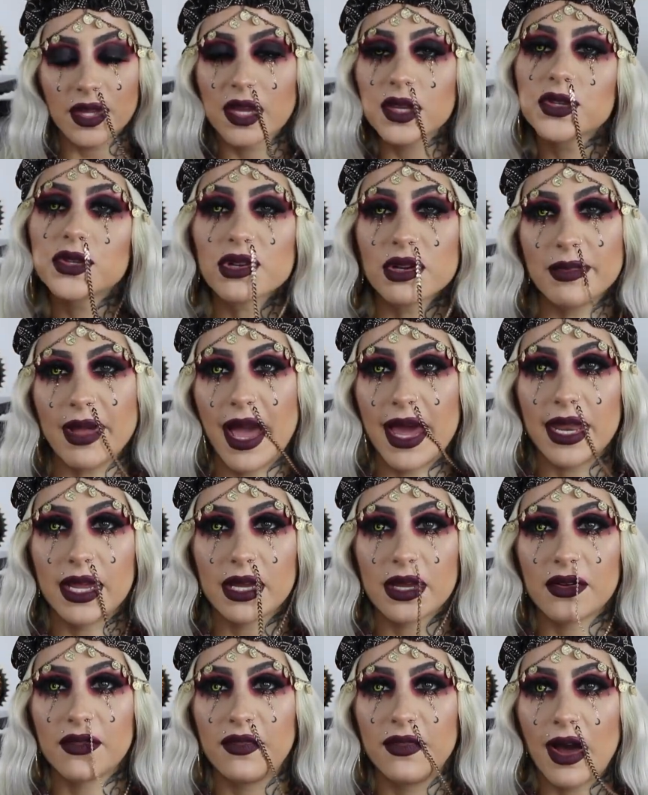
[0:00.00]
dramatic
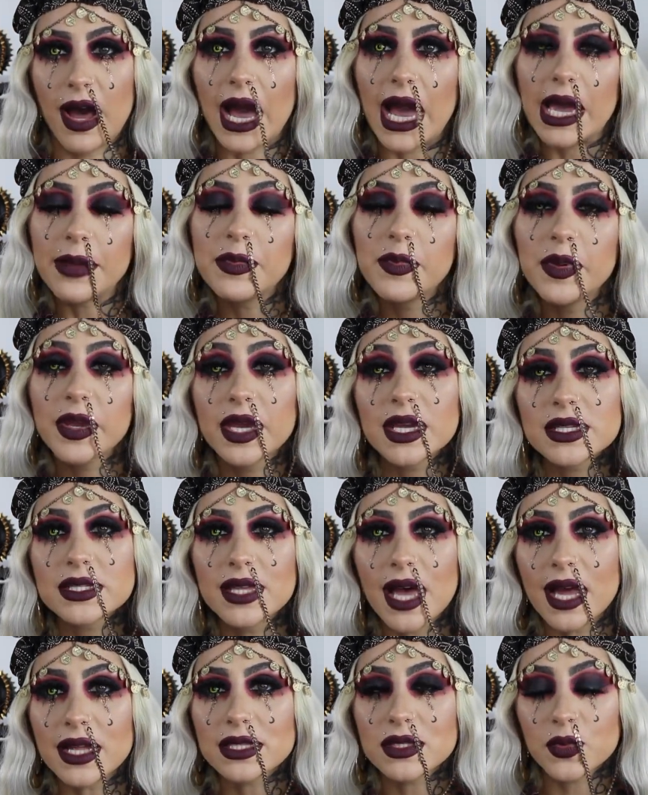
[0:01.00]
vibe because
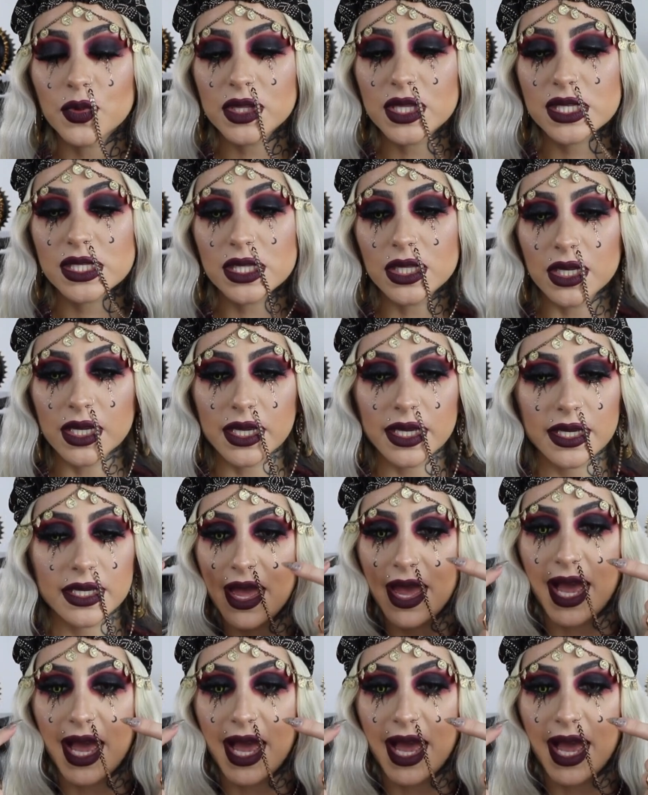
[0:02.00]
that's what this look is.